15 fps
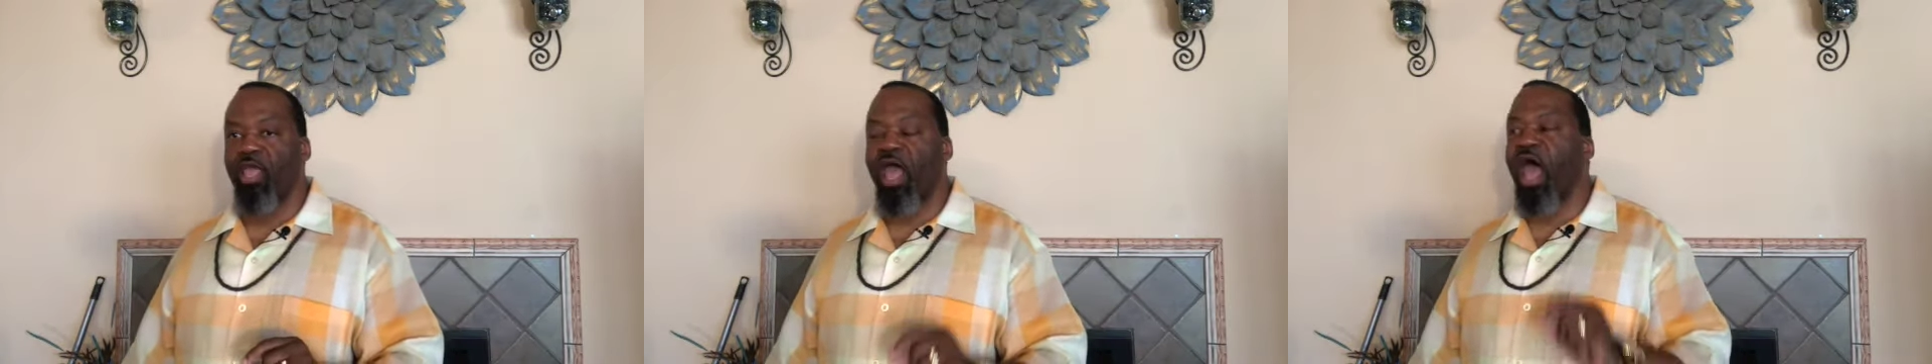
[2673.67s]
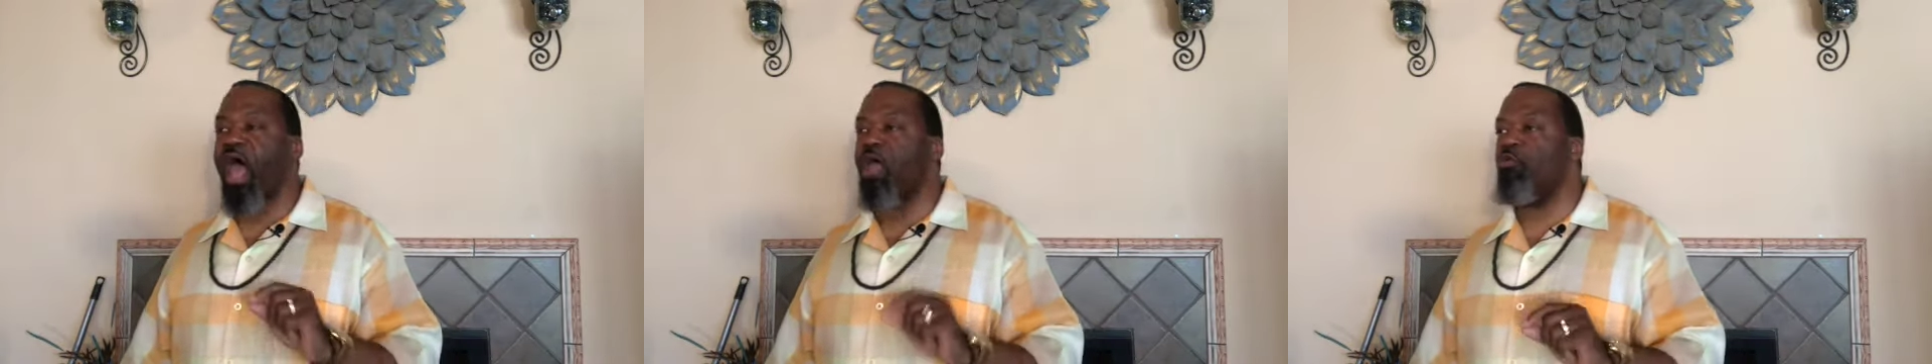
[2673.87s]

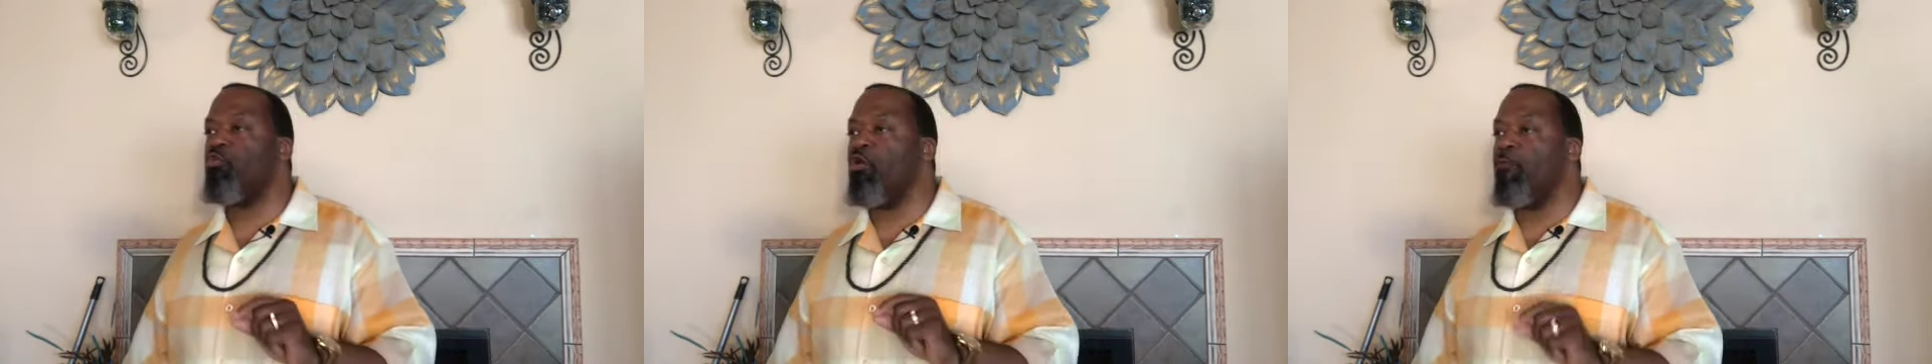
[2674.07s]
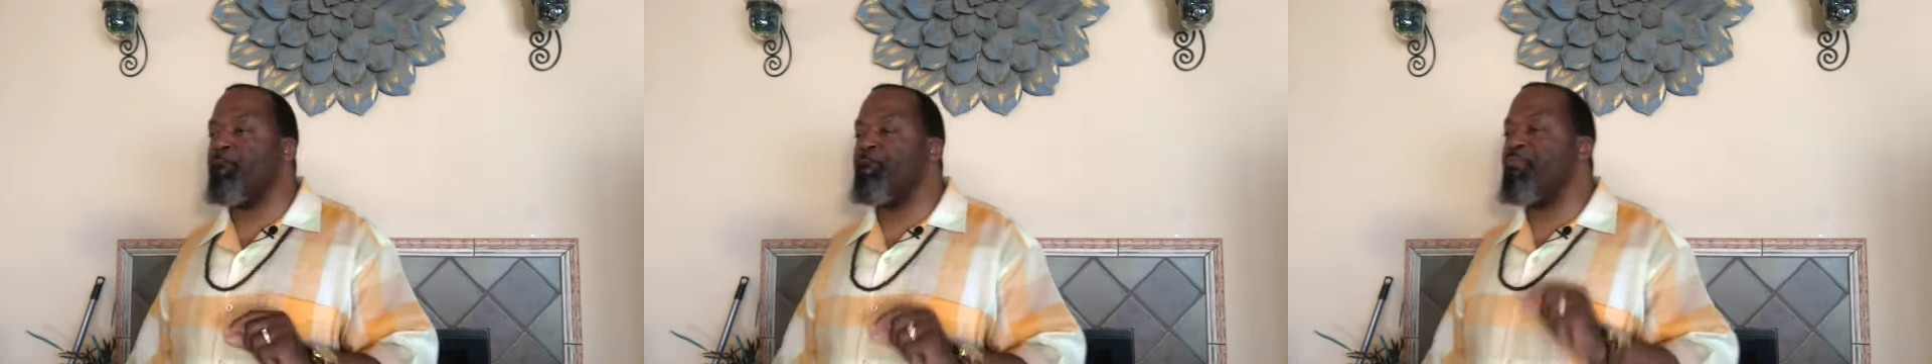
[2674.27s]
I
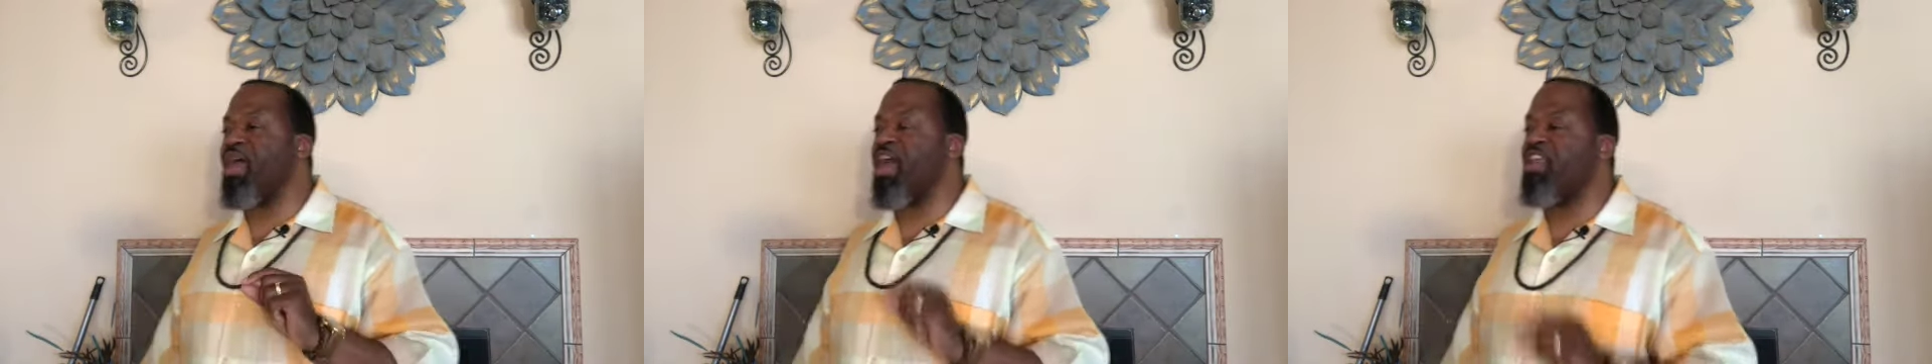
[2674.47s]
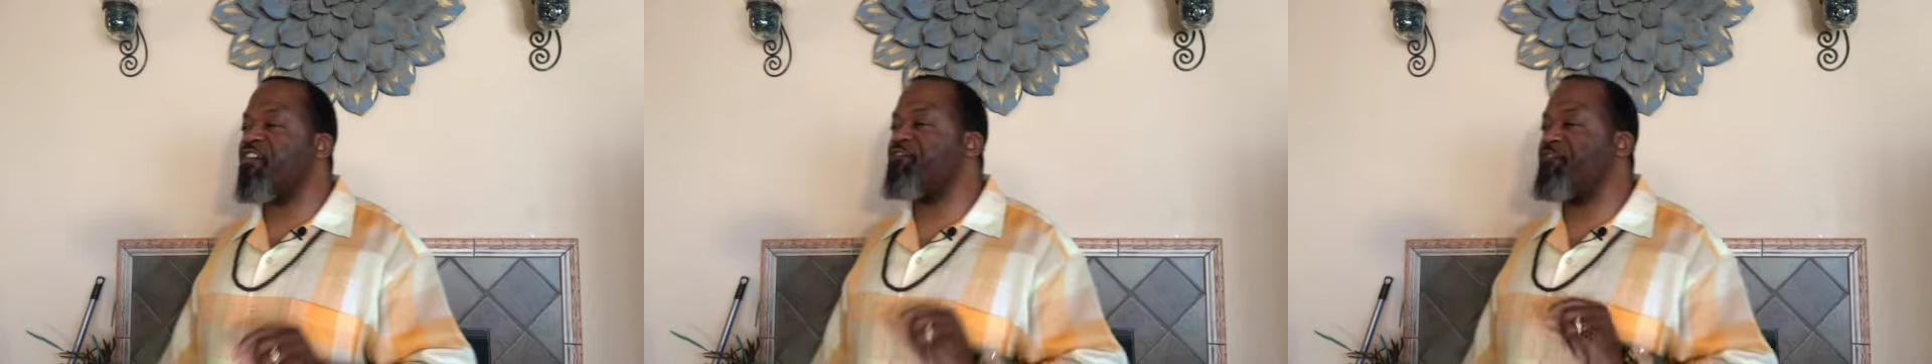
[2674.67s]
will
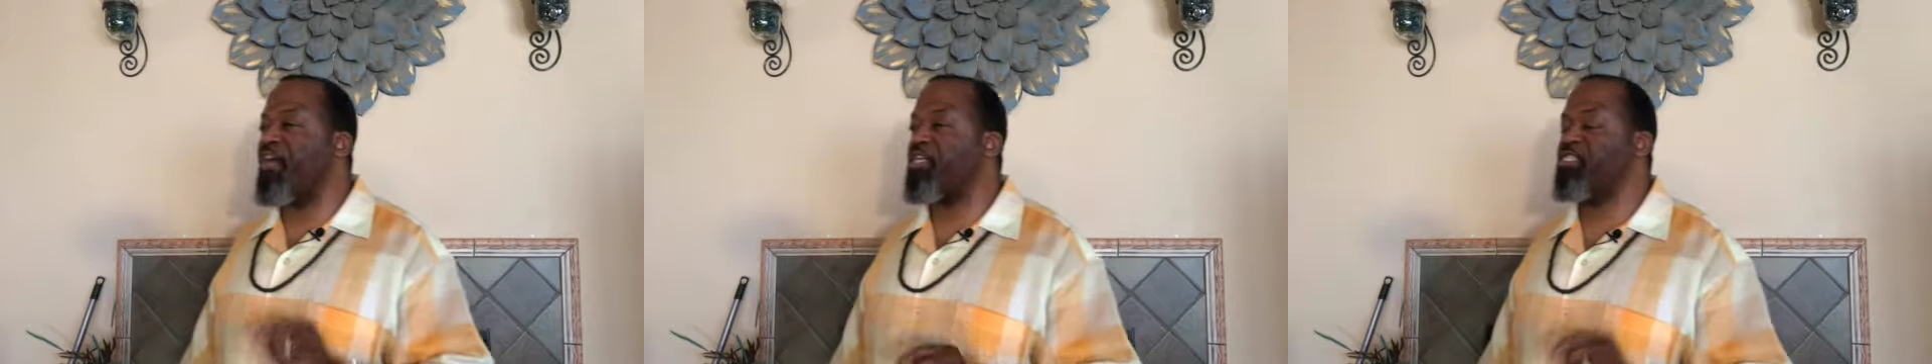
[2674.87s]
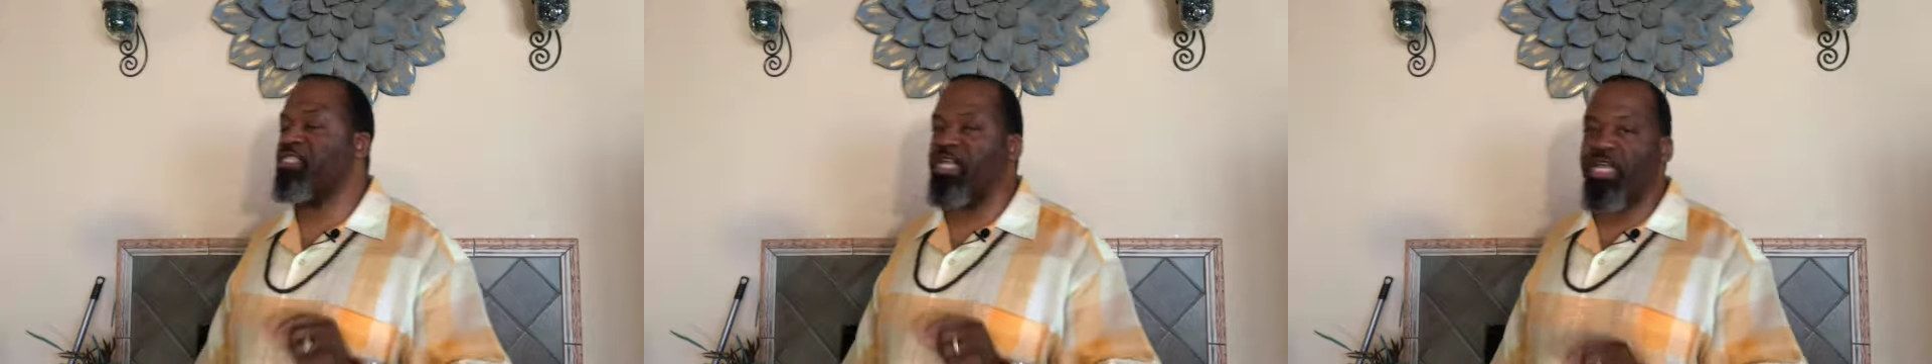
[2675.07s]

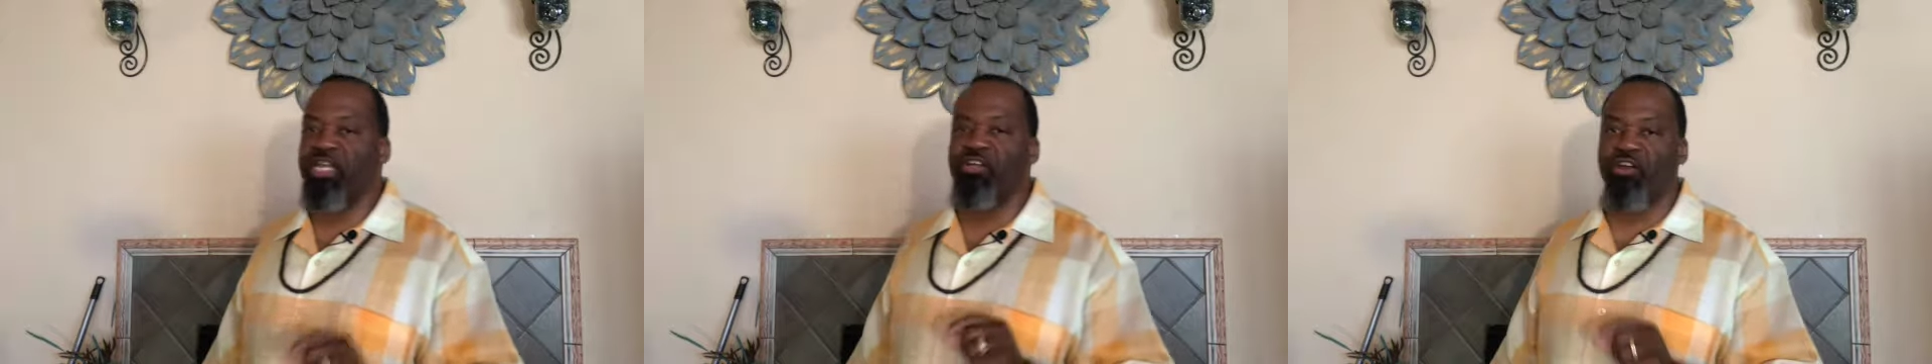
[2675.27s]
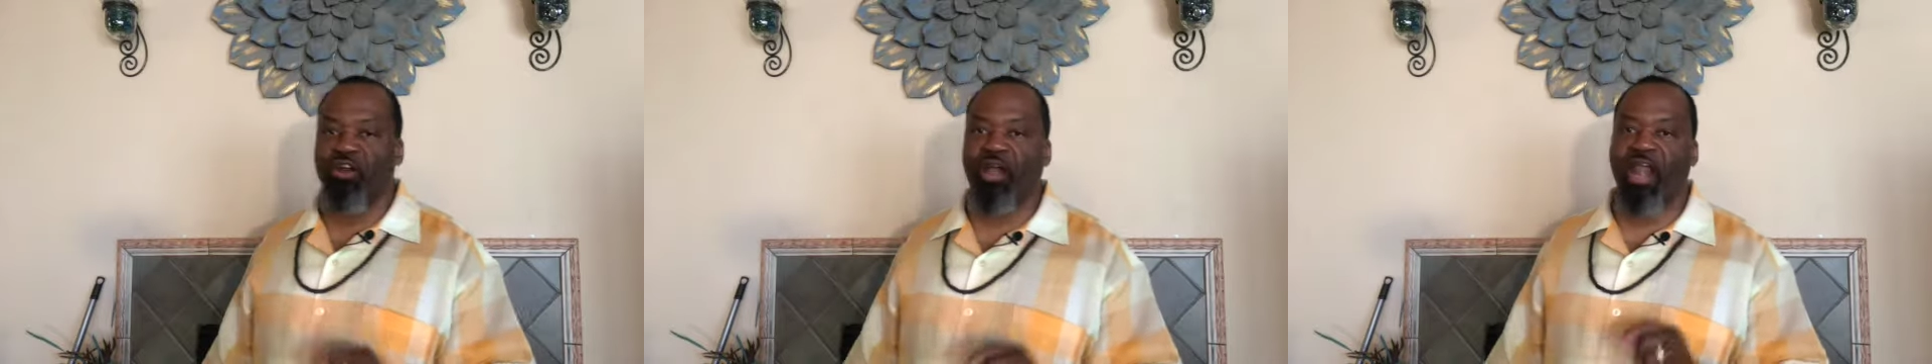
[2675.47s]
manifest in
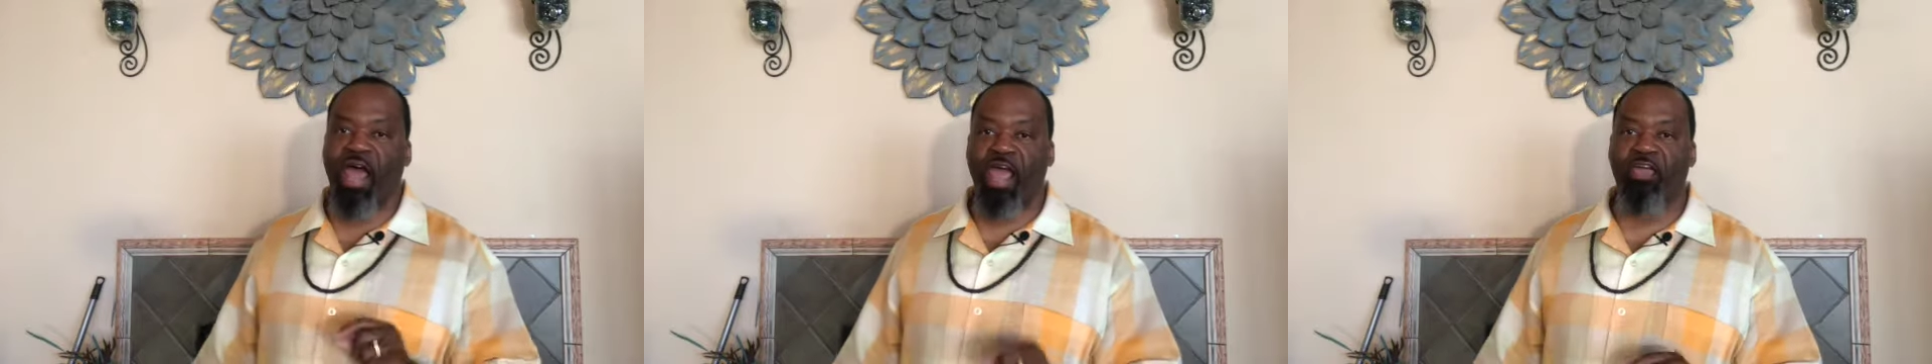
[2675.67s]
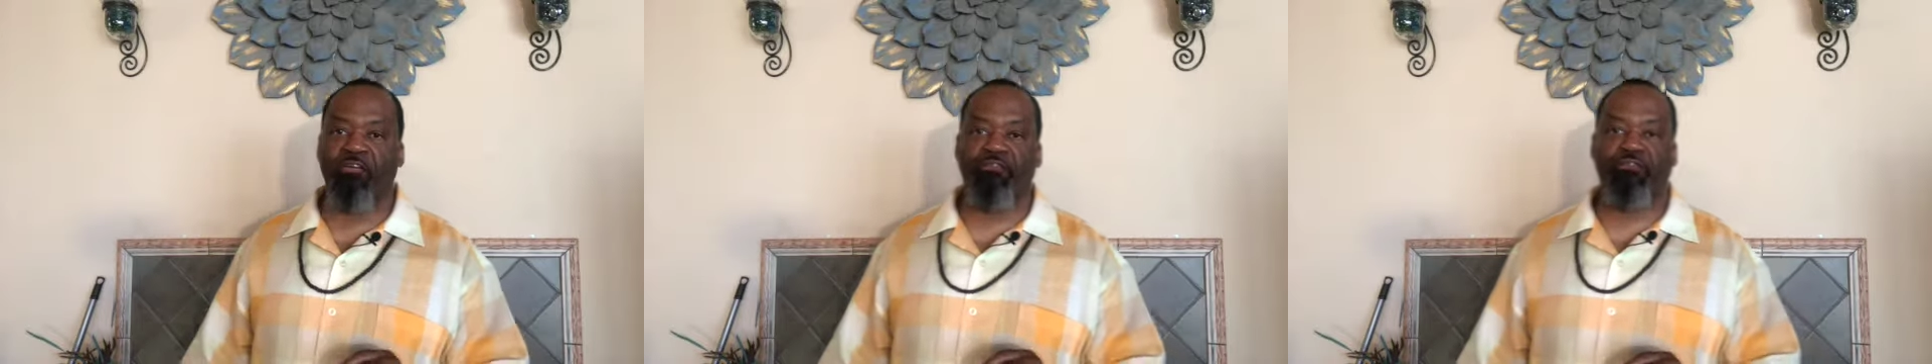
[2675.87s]
your
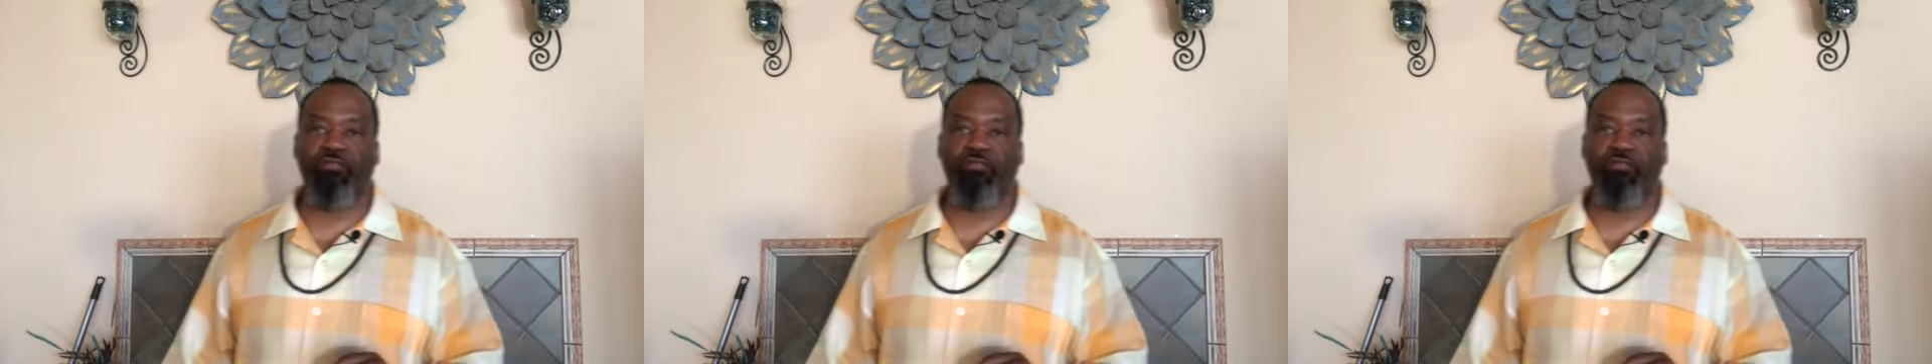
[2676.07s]
life